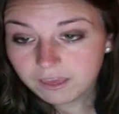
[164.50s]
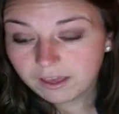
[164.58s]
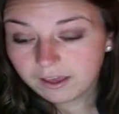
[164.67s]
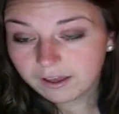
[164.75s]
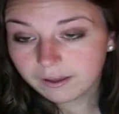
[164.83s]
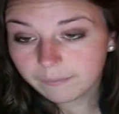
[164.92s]

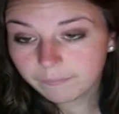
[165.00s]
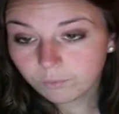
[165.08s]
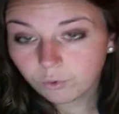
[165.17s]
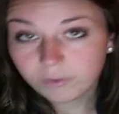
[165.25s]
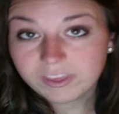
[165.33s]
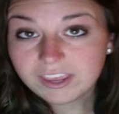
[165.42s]
um,
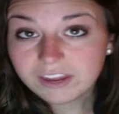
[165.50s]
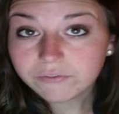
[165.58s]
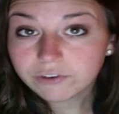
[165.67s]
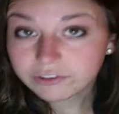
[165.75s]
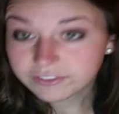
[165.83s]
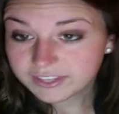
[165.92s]
or the
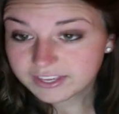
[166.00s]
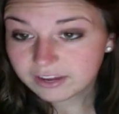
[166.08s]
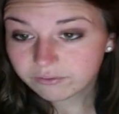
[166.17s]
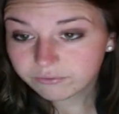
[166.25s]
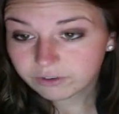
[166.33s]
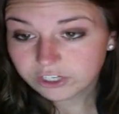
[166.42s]
inverse
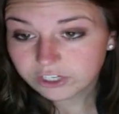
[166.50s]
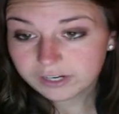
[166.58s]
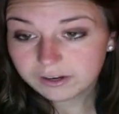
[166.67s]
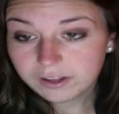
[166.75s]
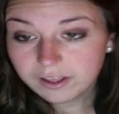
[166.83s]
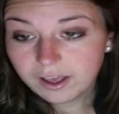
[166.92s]
secant function
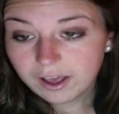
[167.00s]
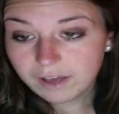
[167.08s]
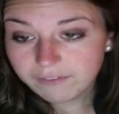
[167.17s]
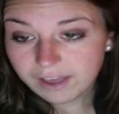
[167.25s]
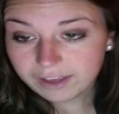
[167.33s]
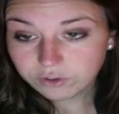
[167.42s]
of
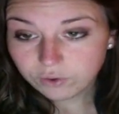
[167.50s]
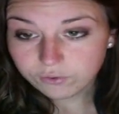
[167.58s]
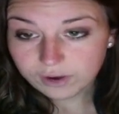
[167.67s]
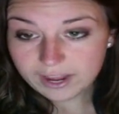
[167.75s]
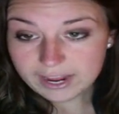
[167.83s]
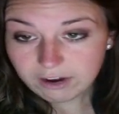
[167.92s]
x over
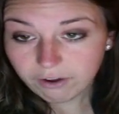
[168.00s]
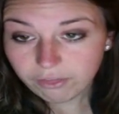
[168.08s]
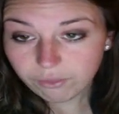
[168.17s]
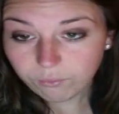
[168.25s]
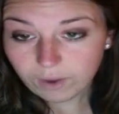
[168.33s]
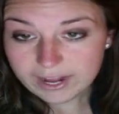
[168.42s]
8 on the
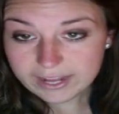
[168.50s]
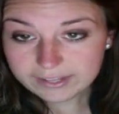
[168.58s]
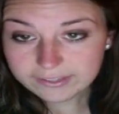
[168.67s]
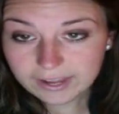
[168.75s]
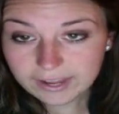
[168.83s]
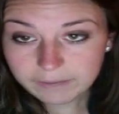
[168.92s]
right-hand
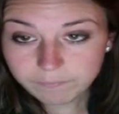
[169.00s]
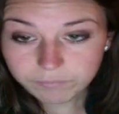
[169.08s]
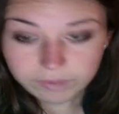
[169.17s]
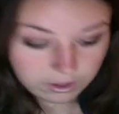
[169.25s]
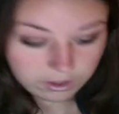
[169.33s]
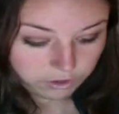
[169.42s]
side.
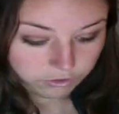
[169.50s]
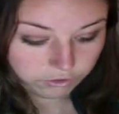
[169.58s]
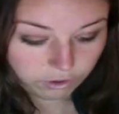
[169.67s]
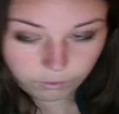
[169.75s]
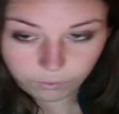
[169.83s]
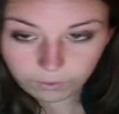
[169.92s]

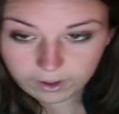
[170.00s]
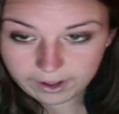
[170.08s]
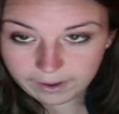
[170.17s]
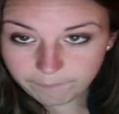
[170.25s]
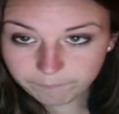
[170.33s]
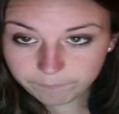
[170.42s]
So
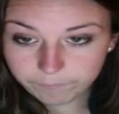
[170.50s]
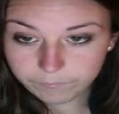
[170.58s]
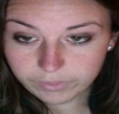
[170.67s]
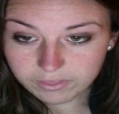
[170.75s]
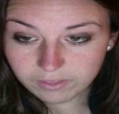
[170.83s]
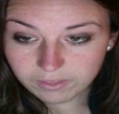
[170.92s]
um,
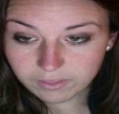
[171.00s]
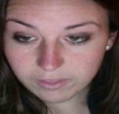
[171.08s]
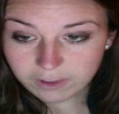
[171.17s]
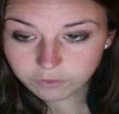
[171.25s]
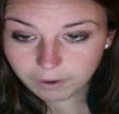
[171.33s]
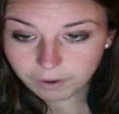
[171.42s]
the
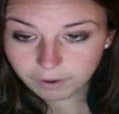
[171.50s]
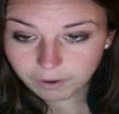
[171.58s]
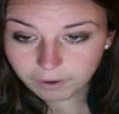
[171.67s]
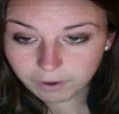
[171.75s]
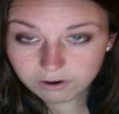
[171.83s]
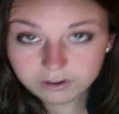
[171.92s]
last part
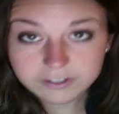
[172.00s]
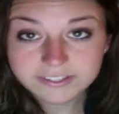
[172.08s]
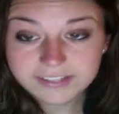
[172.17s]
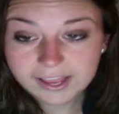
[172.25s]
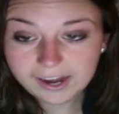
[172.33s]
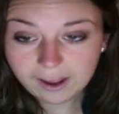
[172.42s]
of our
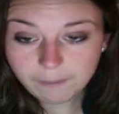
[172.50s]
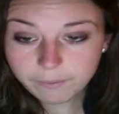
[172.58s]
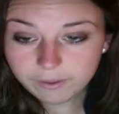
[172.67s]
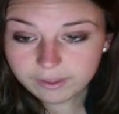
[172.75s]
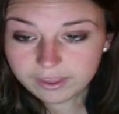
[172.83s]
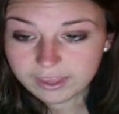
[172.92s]
setup
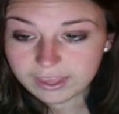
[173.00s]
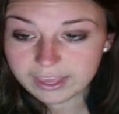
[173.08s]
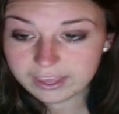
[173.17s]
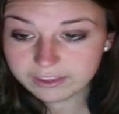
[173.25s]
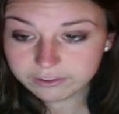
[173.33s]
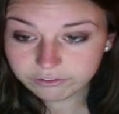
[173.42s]

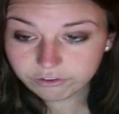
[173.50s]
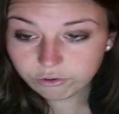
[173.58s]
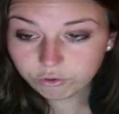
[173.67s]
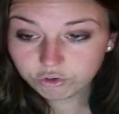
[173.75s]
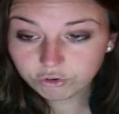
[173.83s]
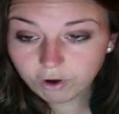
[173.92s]
is to
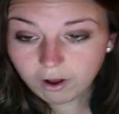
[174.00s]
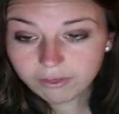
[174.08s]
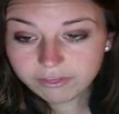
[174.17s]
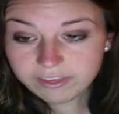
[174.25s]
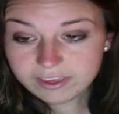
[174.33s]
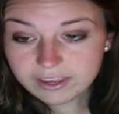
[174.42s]
draw
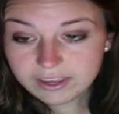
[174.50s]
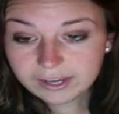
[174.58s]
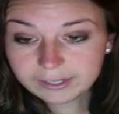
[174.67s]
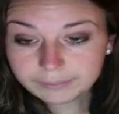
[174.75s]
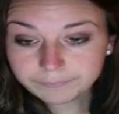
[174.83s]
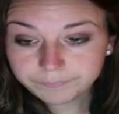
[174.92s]
the
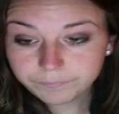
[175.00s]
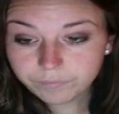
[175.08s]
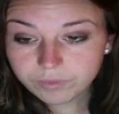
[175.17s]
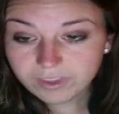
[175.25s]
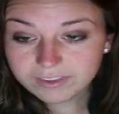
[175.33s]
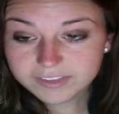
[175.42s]
um,
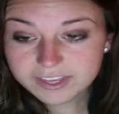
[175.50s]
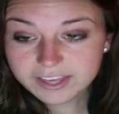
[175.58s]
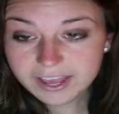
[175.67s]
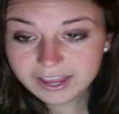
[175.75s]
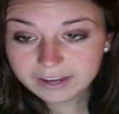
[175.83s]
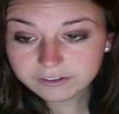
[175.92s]

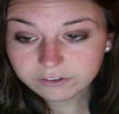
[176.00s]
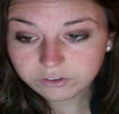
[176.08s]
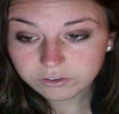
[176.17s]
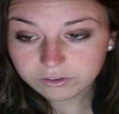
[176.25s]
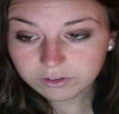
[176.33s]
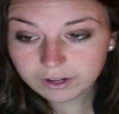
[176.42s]
secant
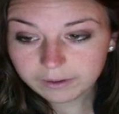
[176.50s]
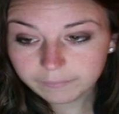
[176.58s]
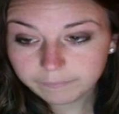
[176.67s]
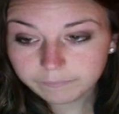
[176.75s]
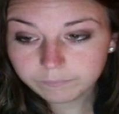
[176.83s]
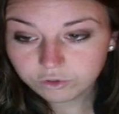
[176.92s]

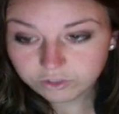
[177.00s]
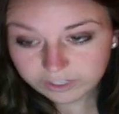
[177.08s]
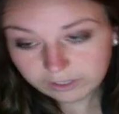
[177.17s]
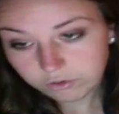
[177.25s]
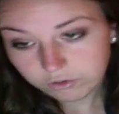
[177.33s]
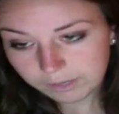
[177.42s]
um,
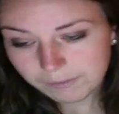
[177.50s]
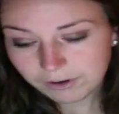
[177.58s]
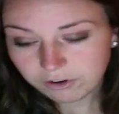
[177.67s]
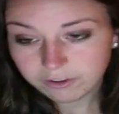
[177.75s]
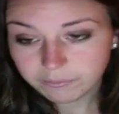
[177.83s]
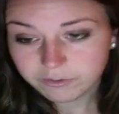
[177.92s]

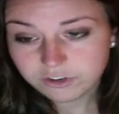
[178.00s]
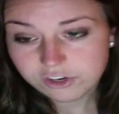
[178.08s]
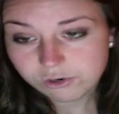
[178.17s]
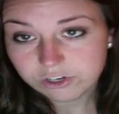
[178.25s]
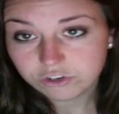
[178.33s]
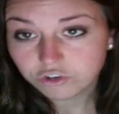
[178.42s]
trigonometric
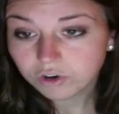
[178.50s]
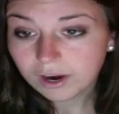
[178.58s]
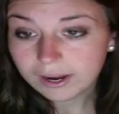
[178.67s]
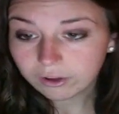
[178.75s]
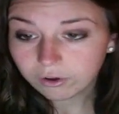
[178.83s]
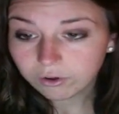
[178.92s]
substitution
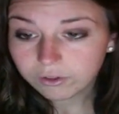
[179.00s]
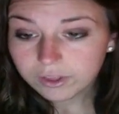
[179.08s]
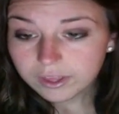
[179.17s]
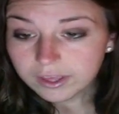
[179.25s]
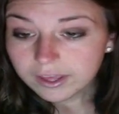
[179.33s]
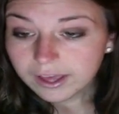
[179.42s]
triangle.
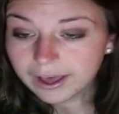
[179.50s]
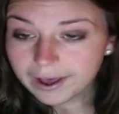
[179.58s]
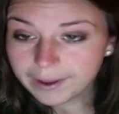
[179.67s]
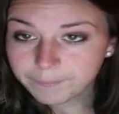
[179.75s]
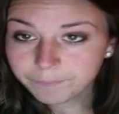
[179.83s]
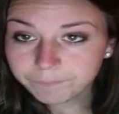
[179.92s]

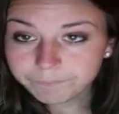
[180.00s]
Um,